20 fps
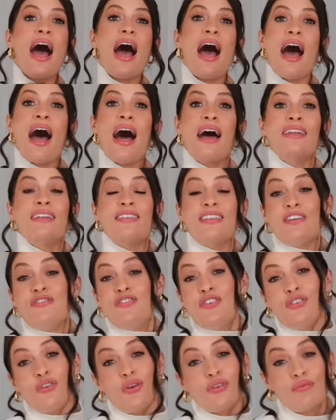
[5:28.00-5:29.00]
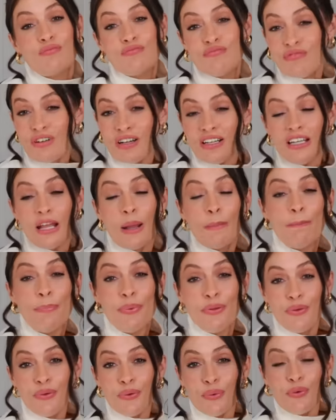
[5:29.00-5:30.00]
and they've just got some really
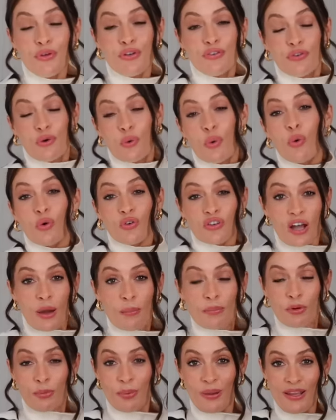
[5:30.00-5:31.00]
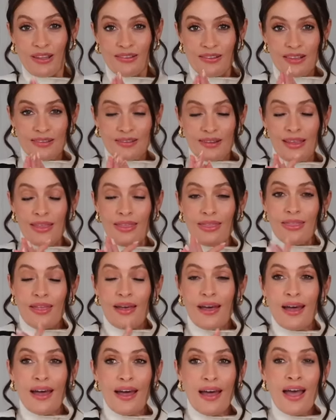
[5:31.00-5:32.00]
beautiful autumnal pieces in
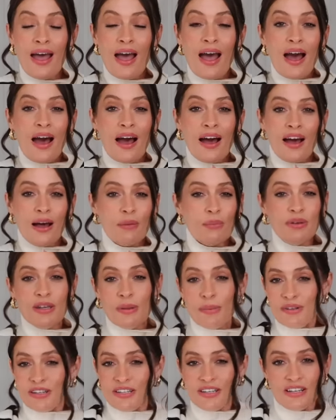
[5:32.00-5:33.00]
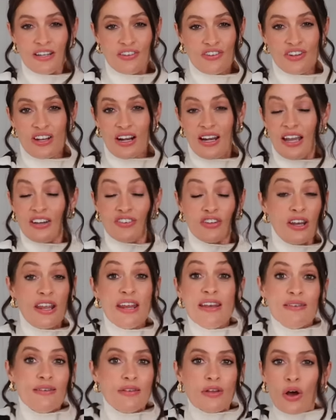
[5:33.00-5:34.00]
their limited edition collection,
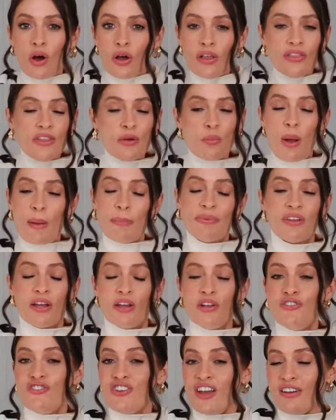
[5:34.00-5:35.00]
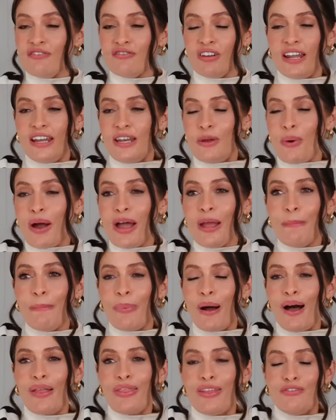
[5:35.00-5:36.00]
in the website in general anyway,
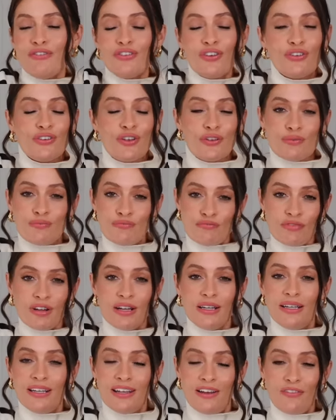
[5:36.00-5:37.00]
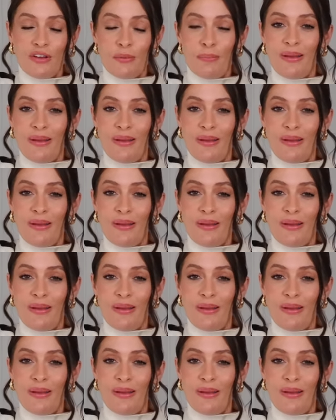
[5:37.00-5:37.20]
but they've just got some really lovely